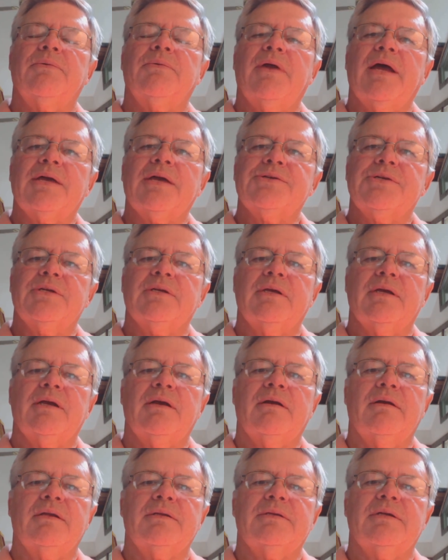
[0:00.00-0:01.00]
direction
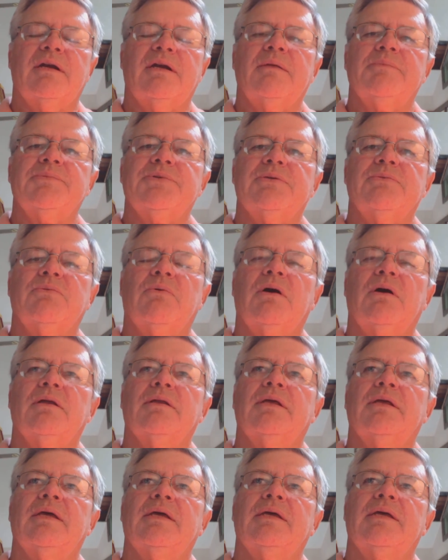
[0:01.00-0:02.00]
here in terms of
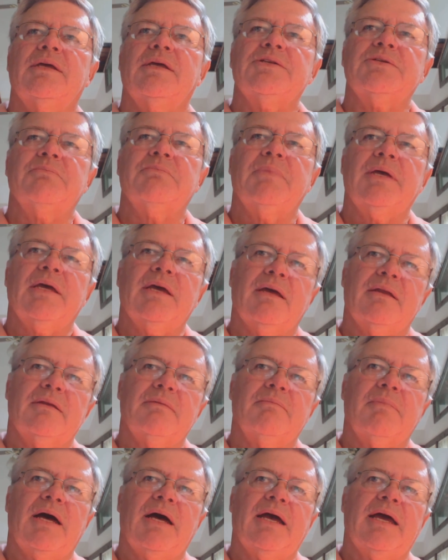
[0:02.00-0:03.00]
what is
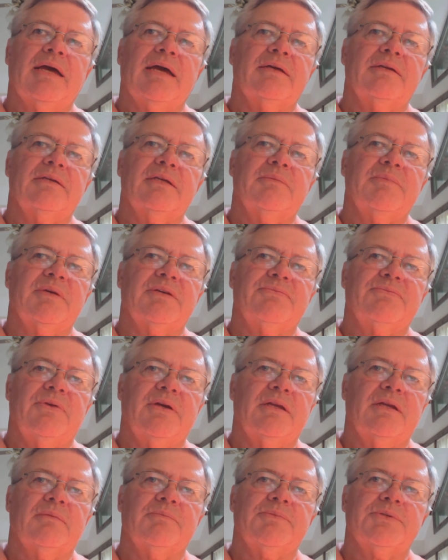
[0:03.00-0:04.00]
meant by academic
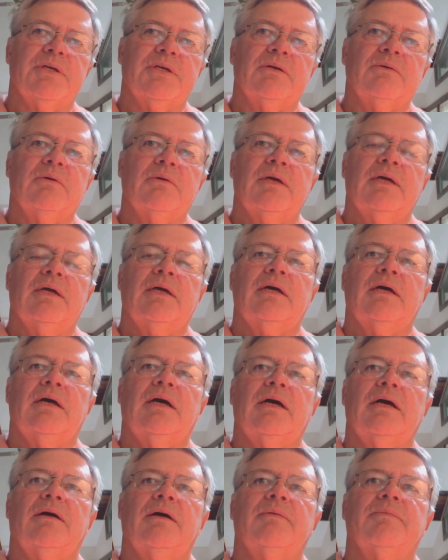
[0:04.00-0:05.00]
freedom? So
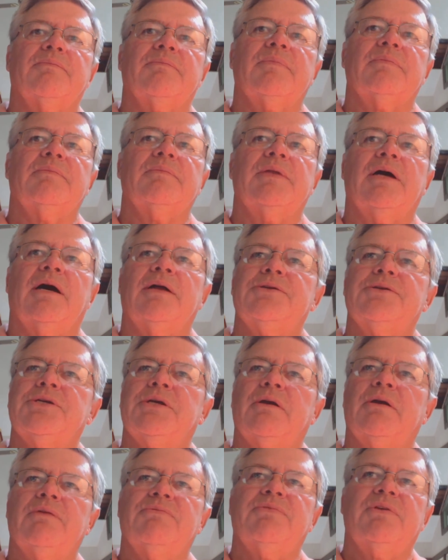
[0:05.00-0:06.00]
not
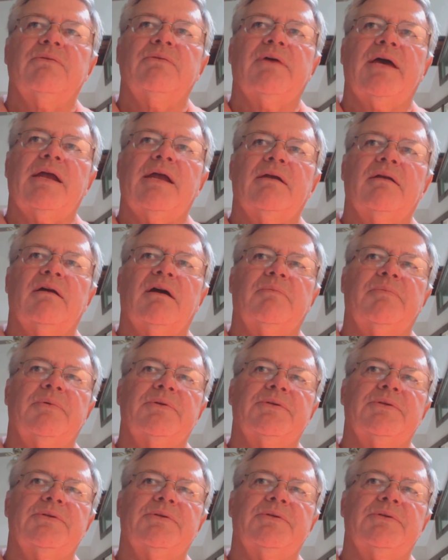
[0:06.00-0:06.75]
sure if you had an